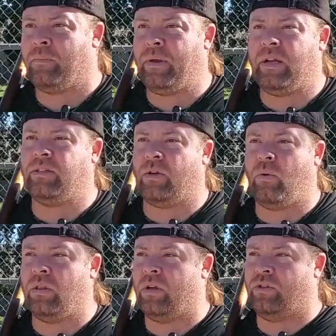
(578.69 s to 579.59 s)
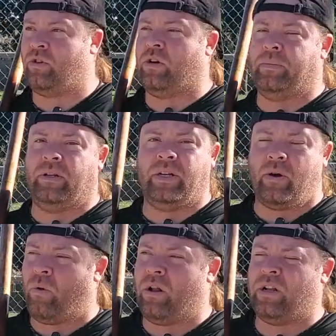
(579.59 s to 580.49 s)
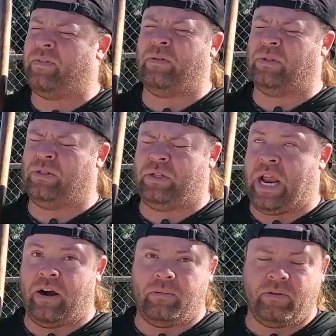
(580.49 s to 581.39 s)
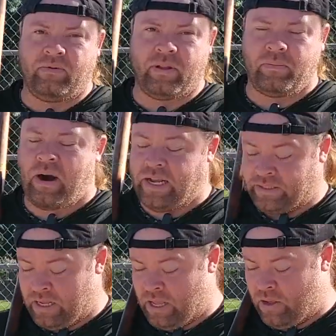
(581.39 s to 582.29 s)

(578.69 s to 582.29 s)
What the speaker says: because the durability and quality of it was terrible for the price,